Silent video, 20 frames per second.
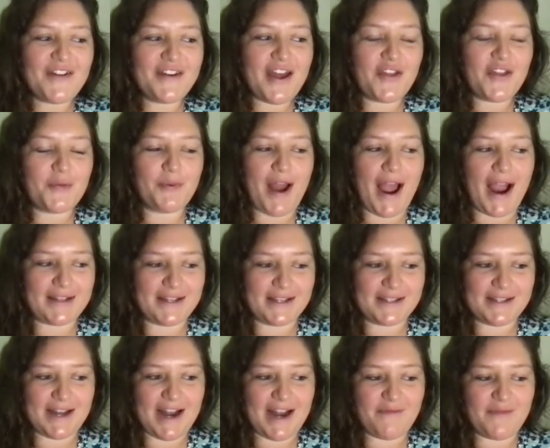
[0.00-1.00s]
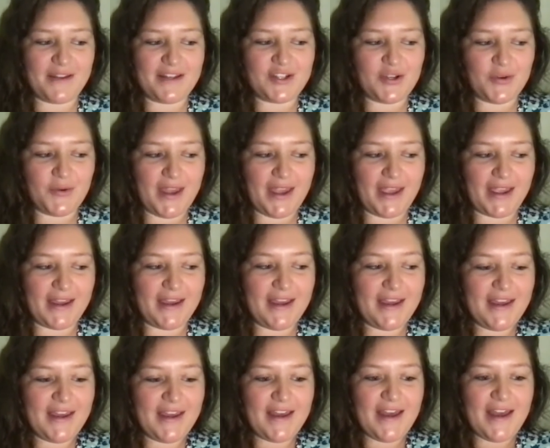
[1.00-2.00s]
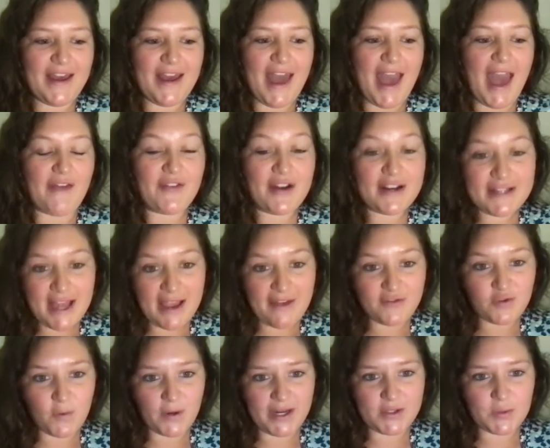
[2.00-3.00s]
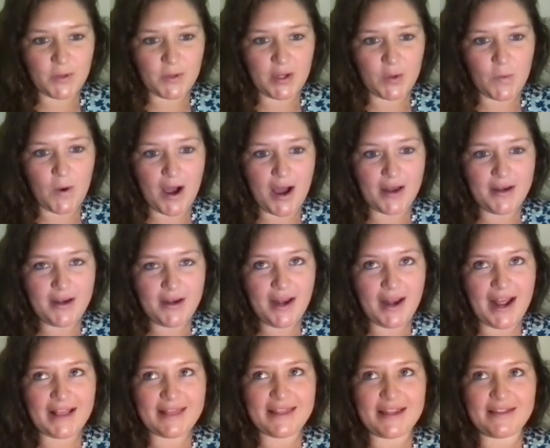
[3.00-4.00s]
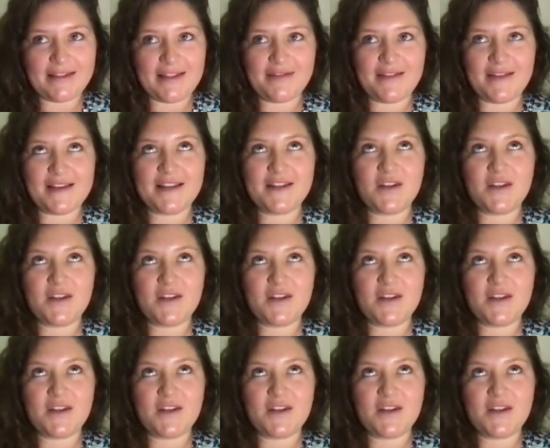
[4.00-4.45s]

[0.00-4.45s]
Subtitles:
practice that I've been doing every day of 2021. I think that this is a